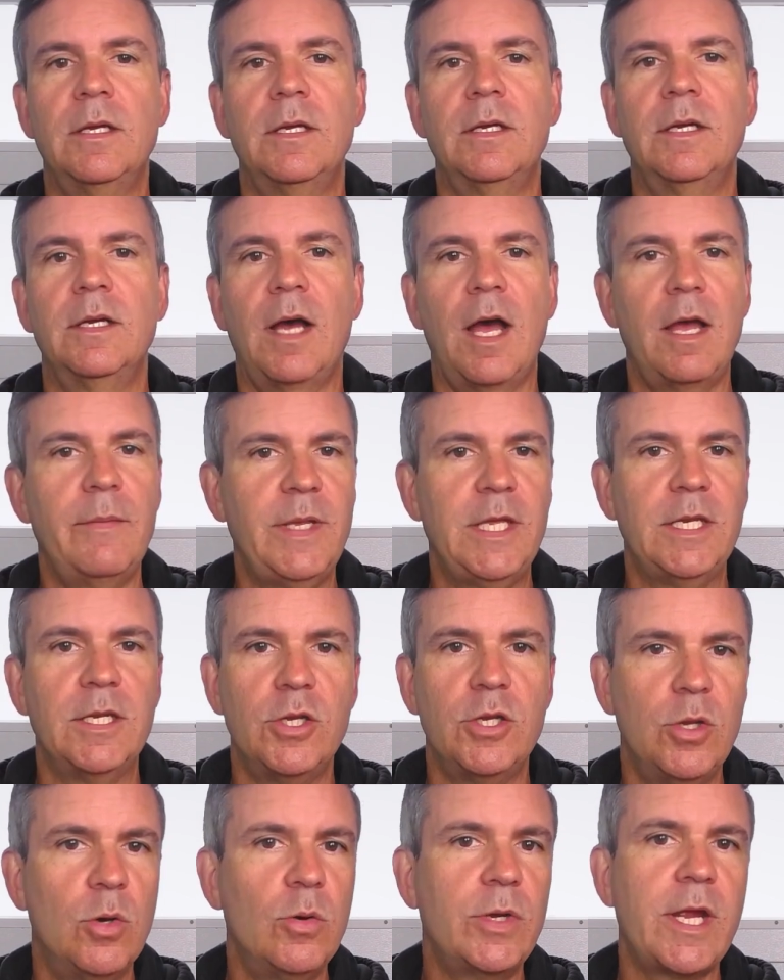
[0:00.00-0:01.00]
I mean,
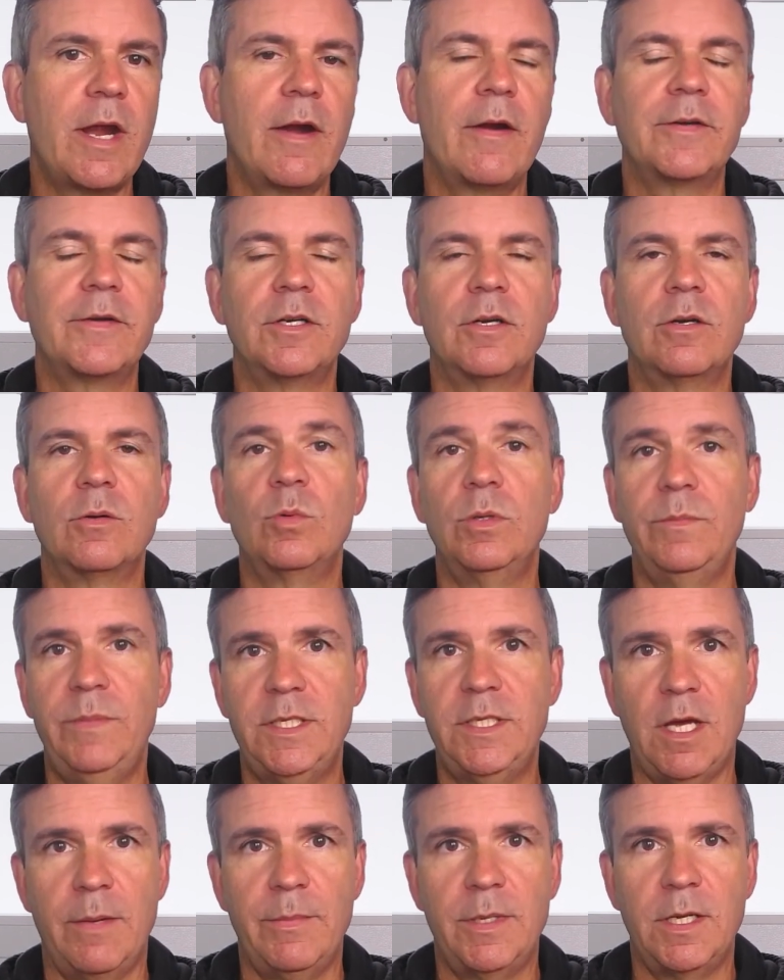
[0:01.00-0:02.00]
no character would be
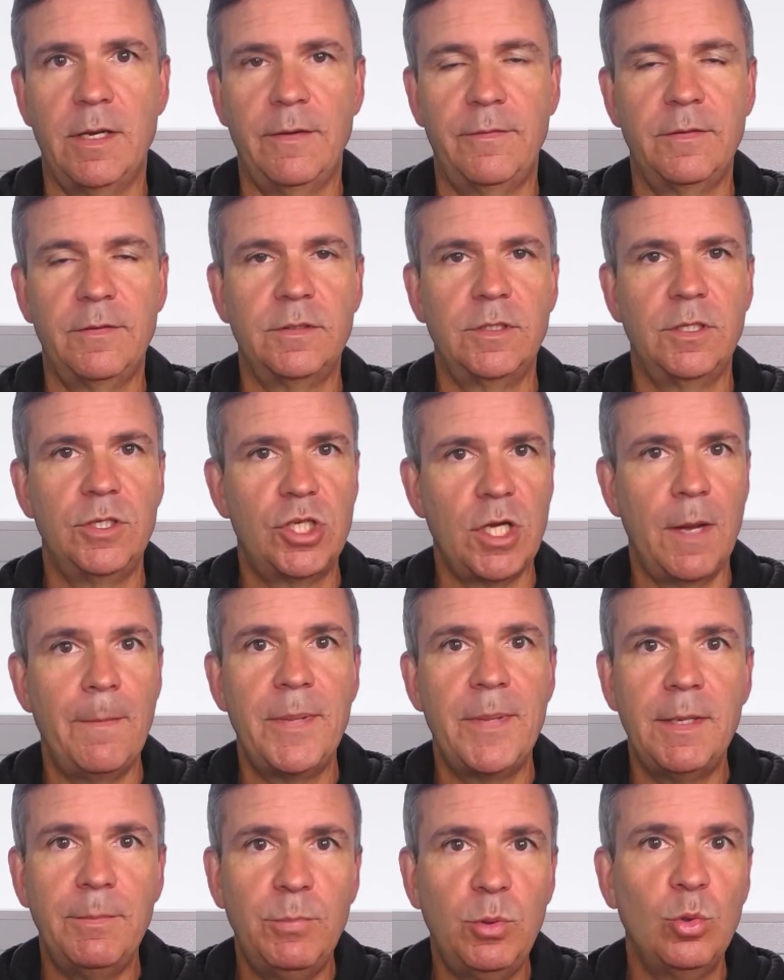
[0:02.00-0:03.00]
dumb enough to jump
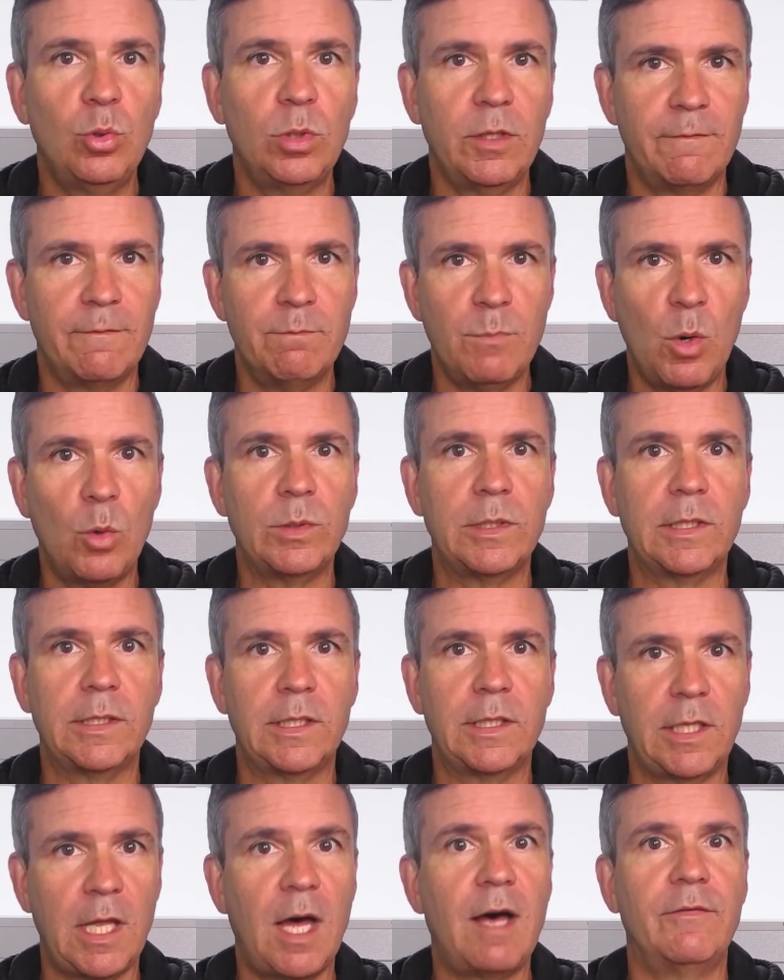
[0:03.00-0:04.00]
in a pool of molten
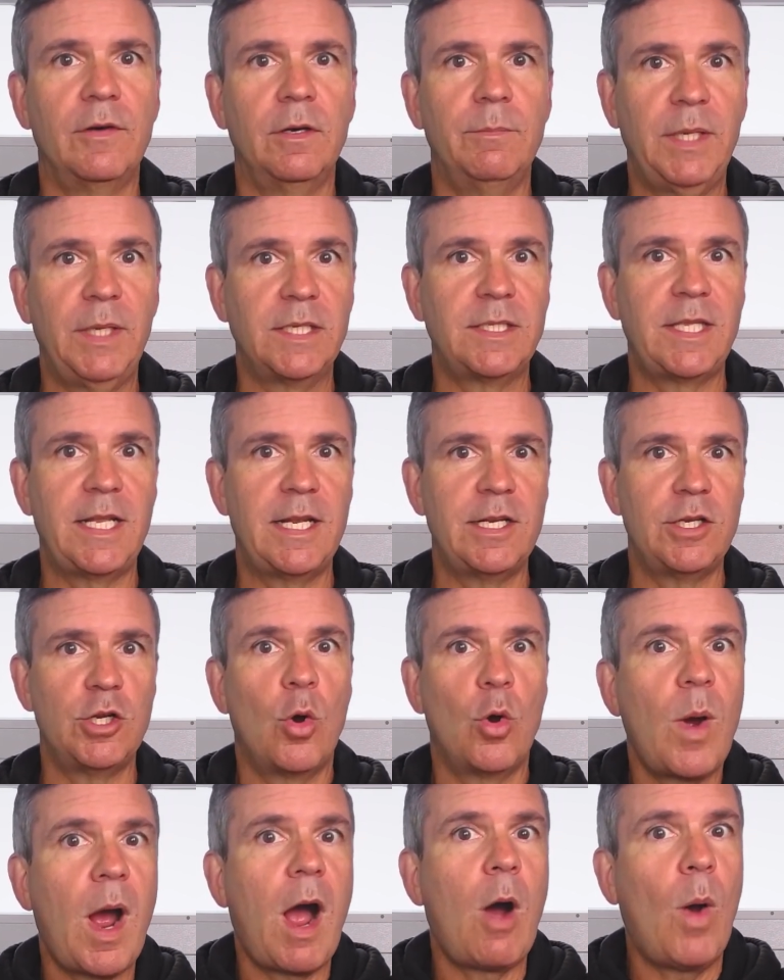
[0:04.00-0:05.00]
lava because they didn't know
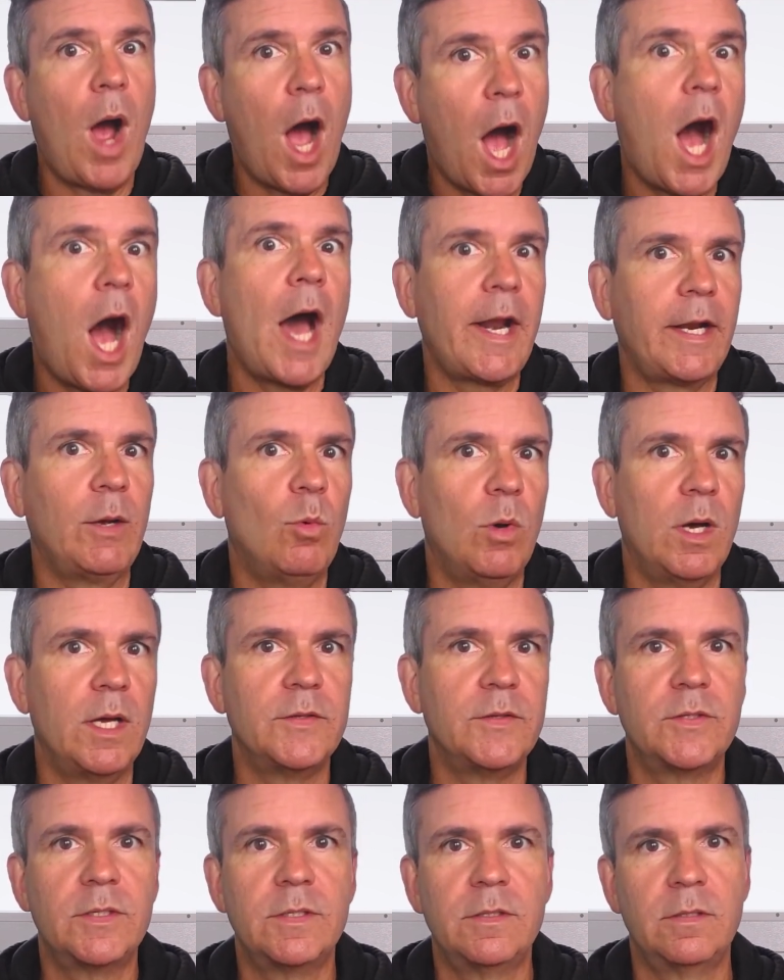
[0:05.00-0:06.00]
how hot it
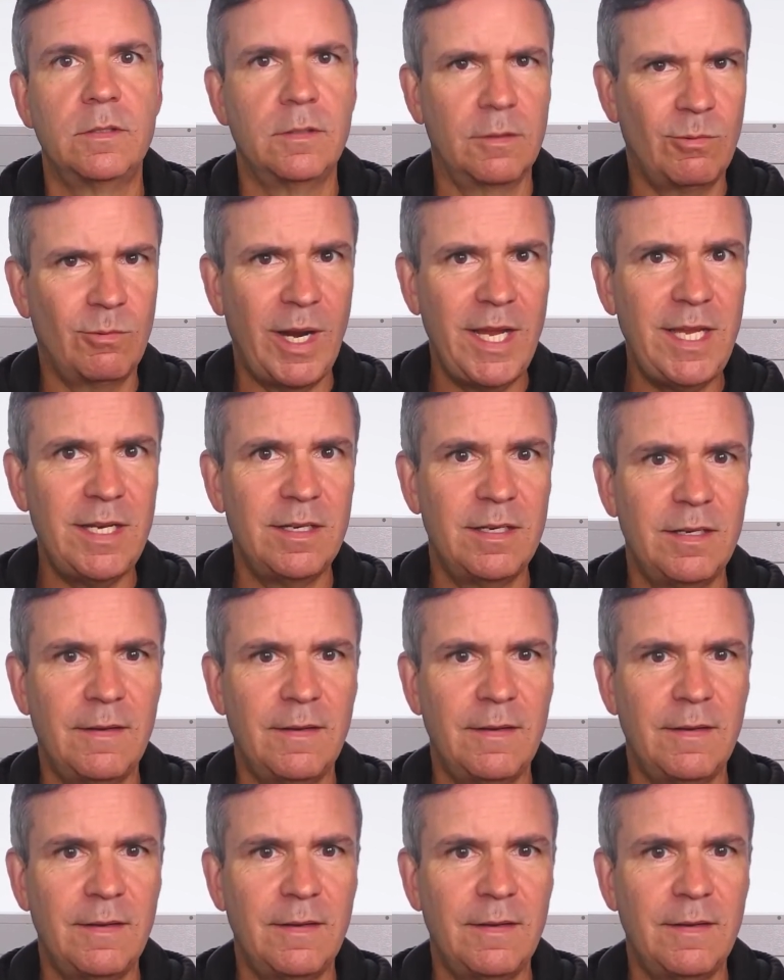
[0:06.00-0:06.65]
was, right?